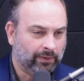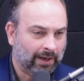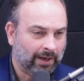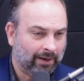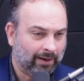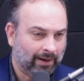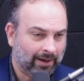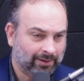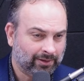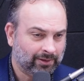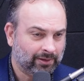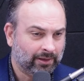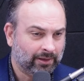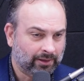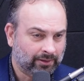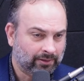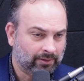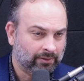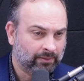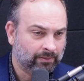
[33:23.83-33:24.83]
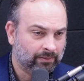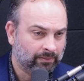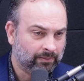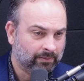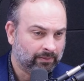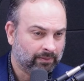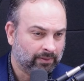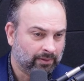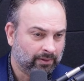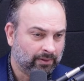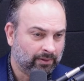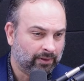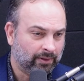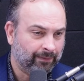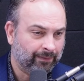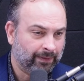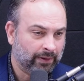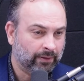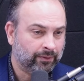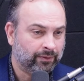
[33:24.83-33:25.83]
you've got isolation. Correct.
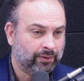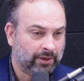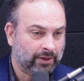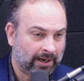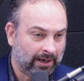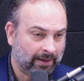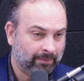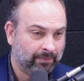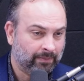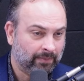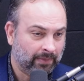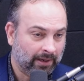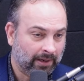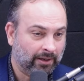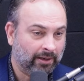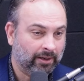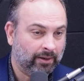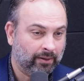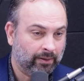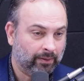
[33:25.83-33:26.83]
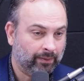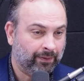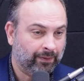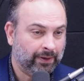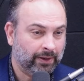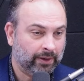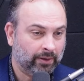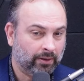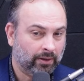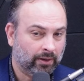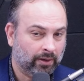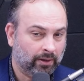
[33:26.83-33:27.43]
The fear of shame. Correct. And then the fear